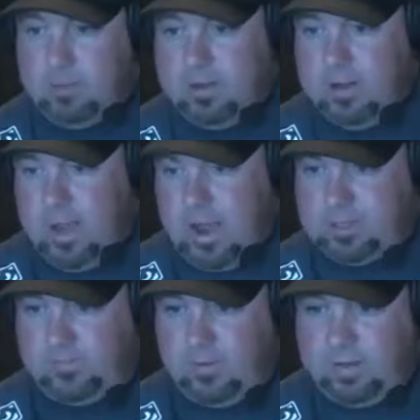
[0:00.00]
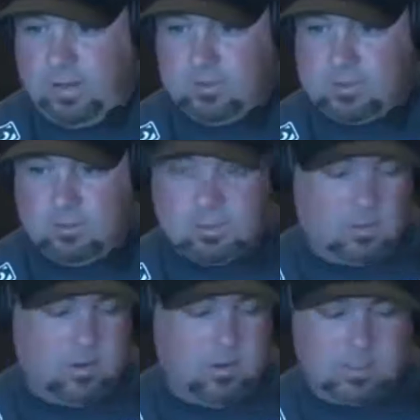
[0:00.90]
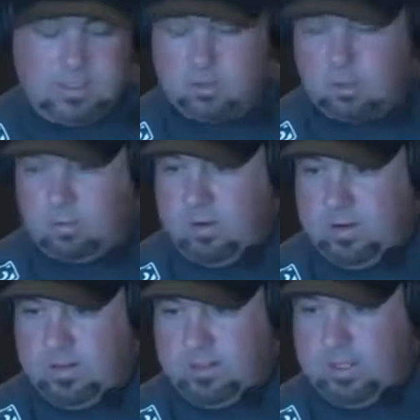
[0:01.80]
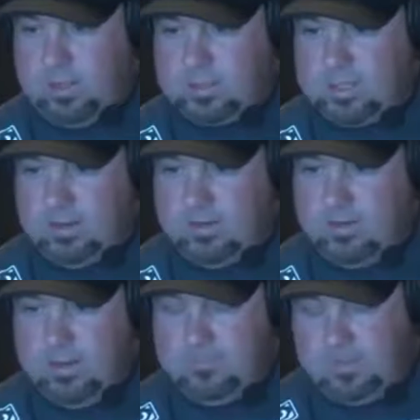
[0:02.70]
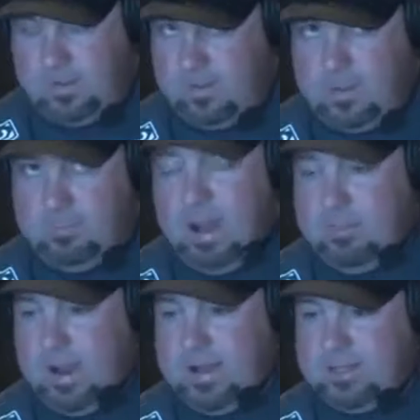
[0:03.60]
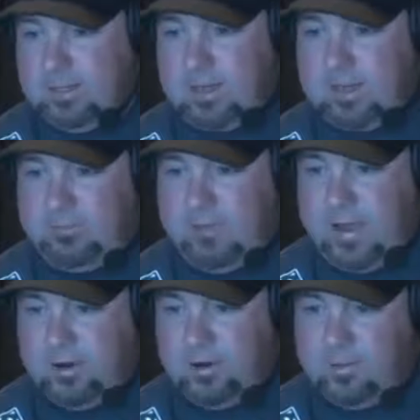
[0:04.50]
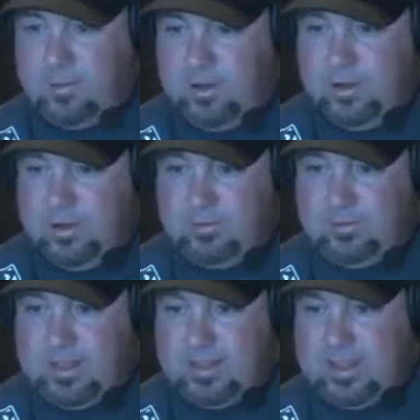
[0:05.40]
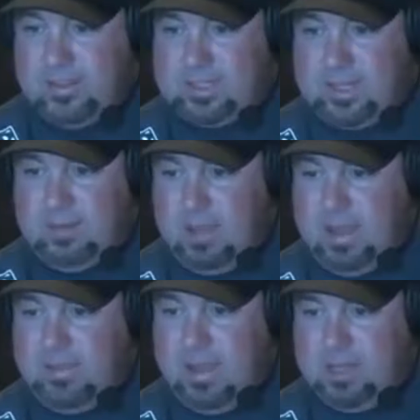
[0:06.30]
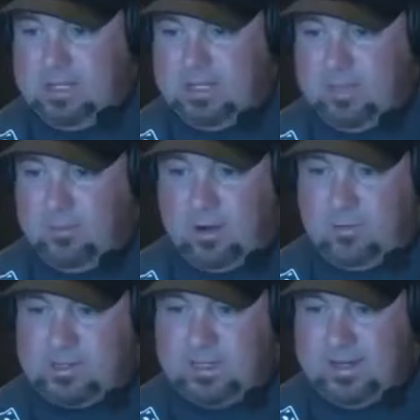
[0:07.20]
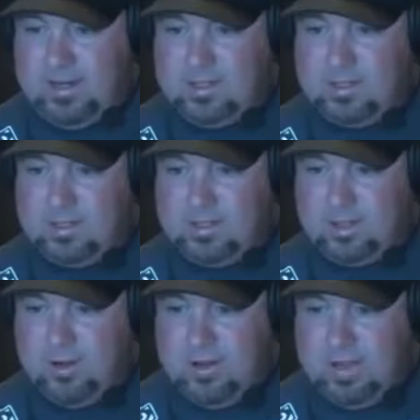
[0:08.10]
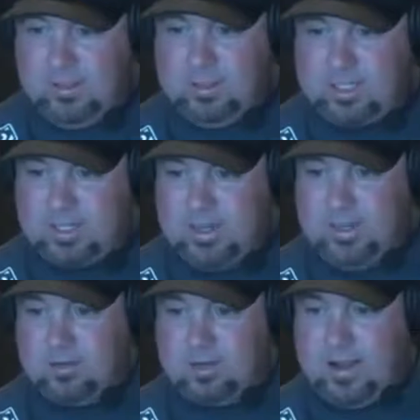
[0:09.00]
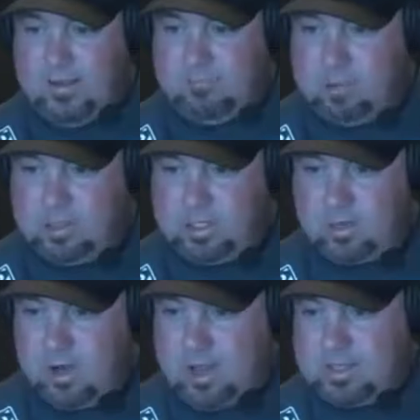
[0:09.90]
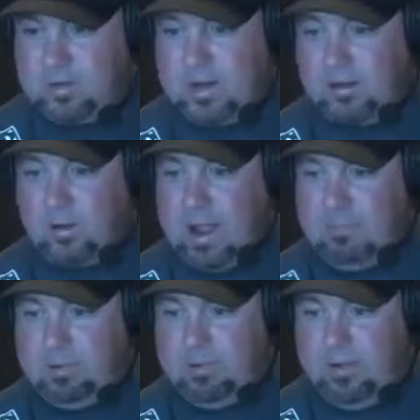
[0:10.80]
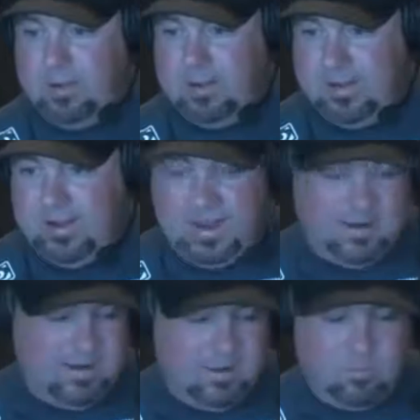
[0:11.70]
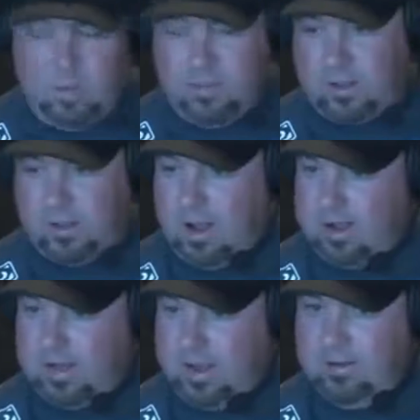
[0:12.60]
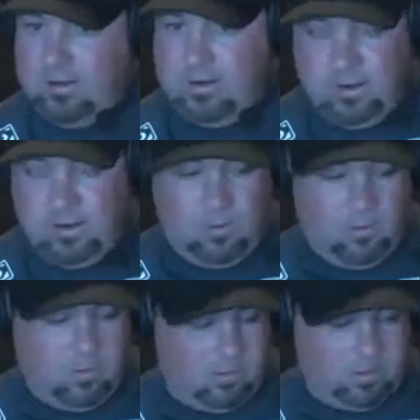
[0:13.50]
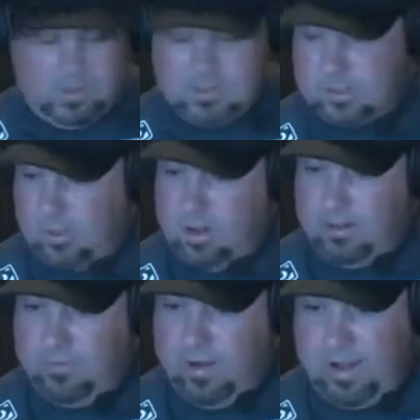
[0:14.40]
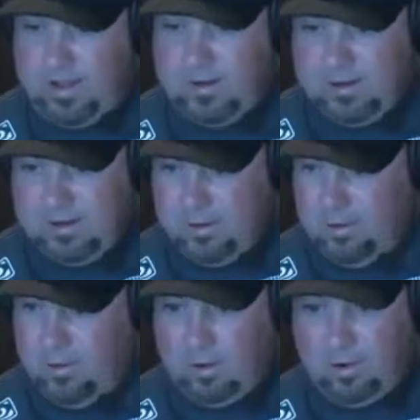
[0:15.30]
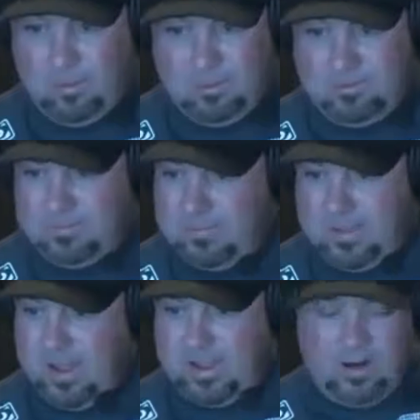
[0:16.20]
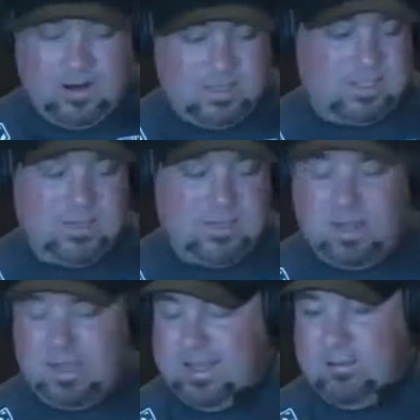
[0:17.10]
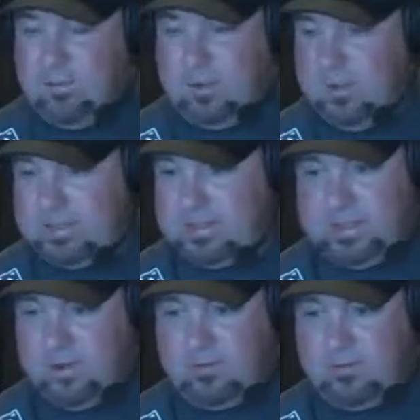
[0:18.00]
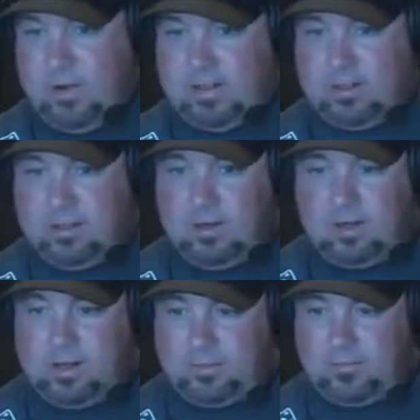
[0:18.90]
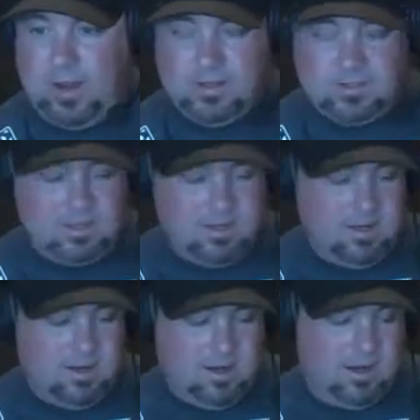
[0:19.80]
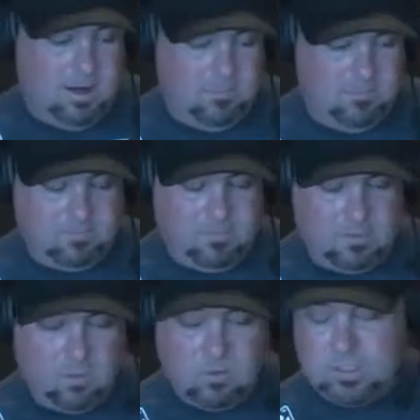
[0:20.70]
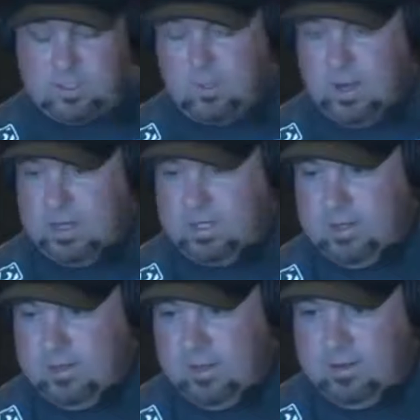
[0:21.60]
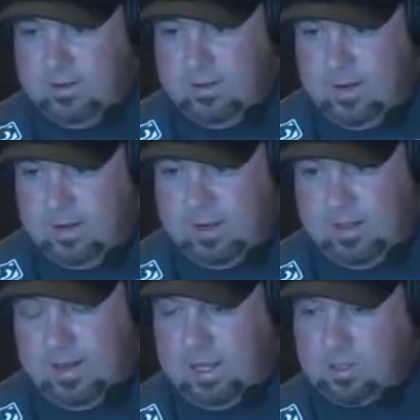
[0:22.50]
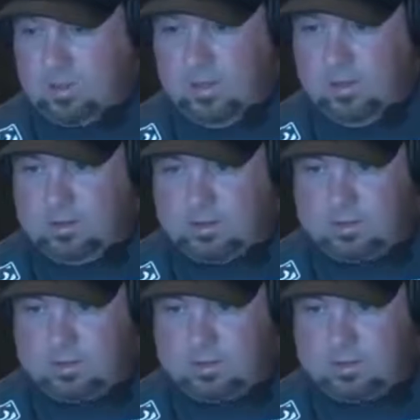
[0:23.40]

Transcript: But I just felt like it was almost one of those things where Baroni didn't think he was getting in my mind, it looked like a fighter who who didn't think he was getting paid that much and didn't want to risk getting injured, so he was just going to either kind of push it across, try to grapple, and and run the clock out, or get disqualified, or uh, you know, it just seemed like he didn't he wasn't in there to fight. The look on his face, um, the whole situation, and then I mean, and then he got drilled.